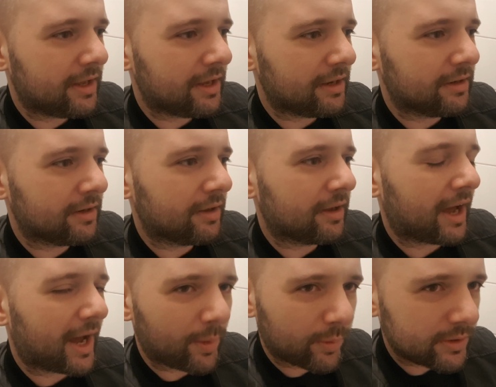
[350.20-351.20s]
in
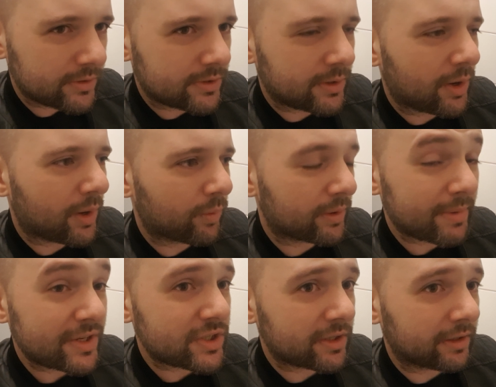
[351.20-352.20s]
hours. We're
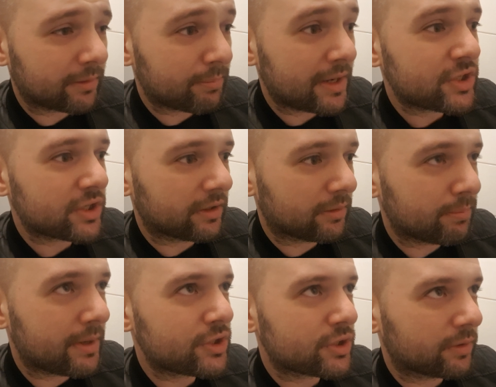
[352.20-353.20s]
measuring, measure,
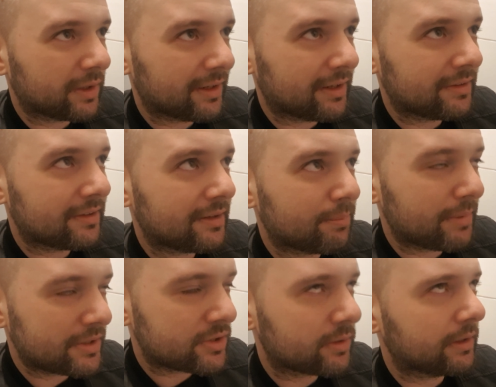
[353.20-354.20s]
measuring, it,
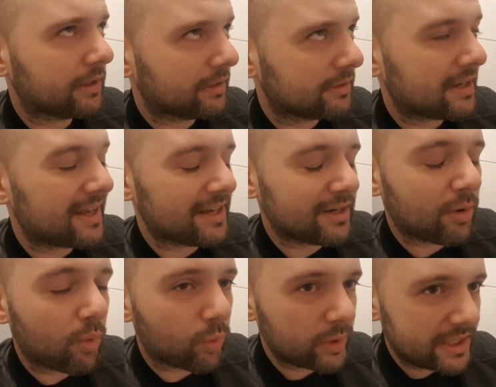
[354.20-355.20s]
measuring it
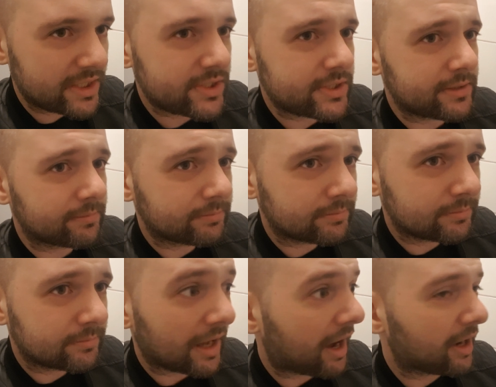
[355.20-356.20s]
in weeks.
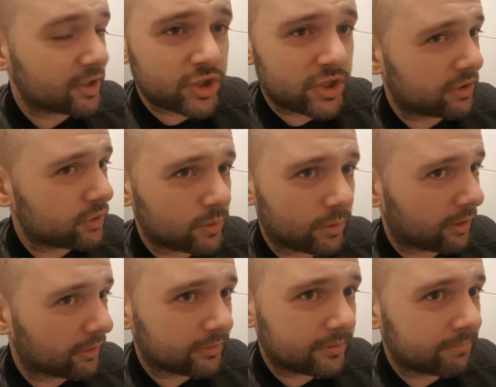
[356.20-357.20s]
I shit you
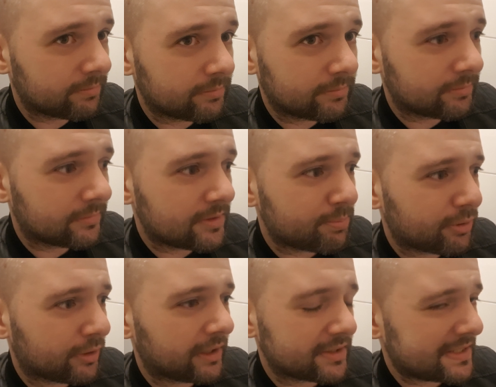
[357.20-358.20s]
not.
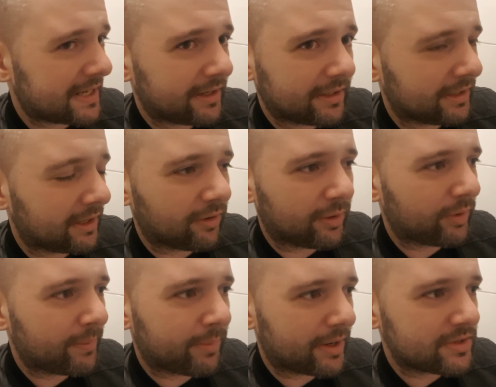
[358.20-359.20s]
Putting a static link on a
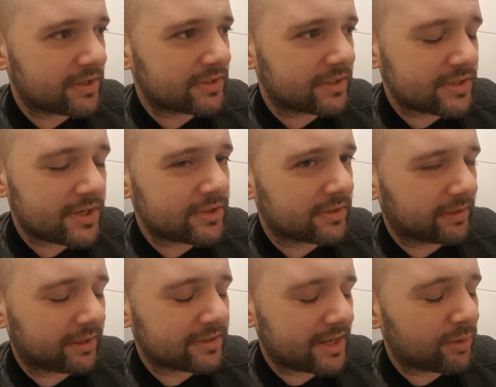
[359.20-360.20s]
web page is a decision
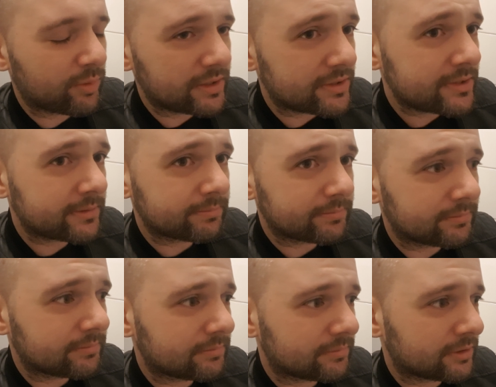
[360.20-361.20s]
that can take weeks
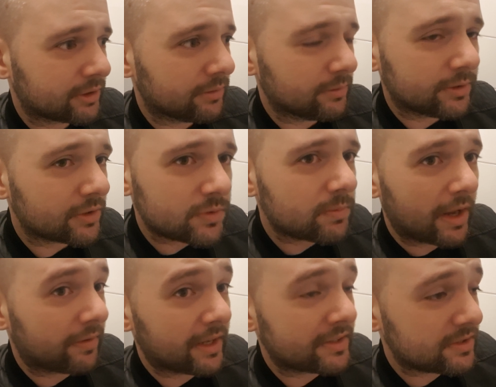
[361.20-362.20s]
to just,
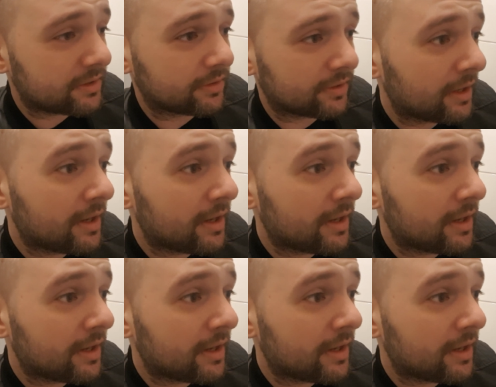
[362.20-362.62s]
and that's just